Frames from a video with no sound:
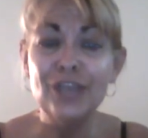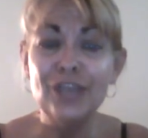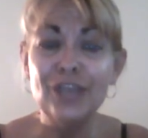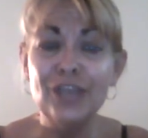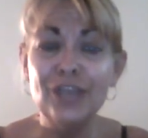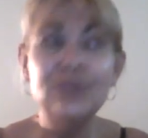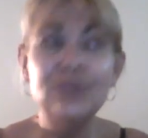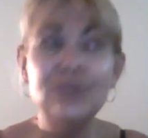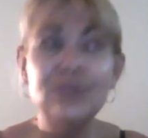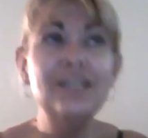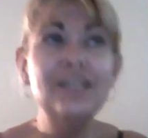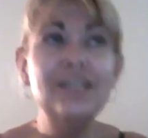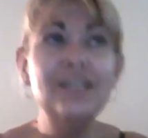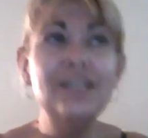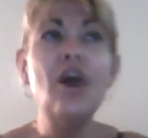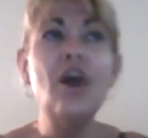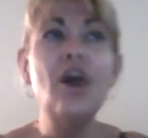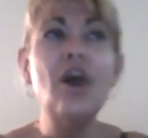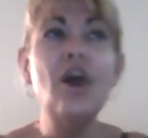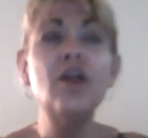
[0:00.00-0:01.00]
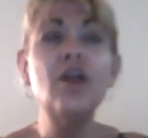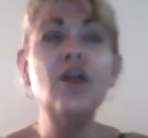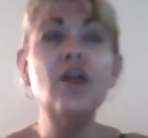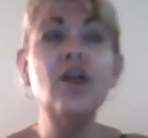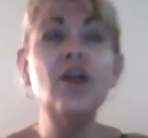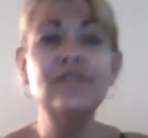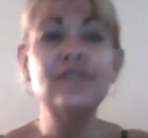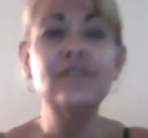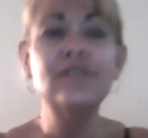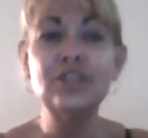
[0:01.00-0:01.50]
You need all
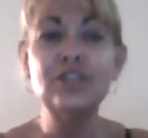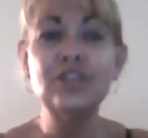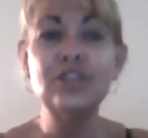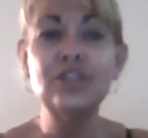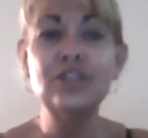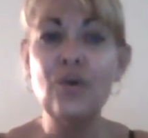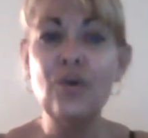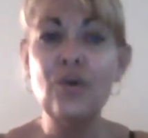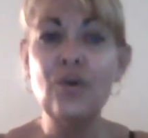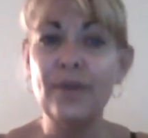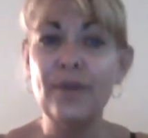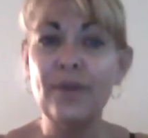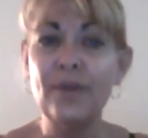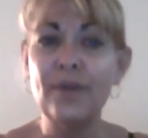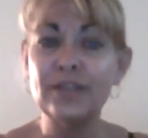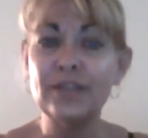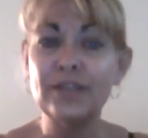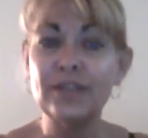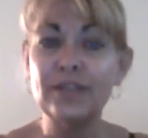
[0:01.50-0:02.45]
of us to know about it.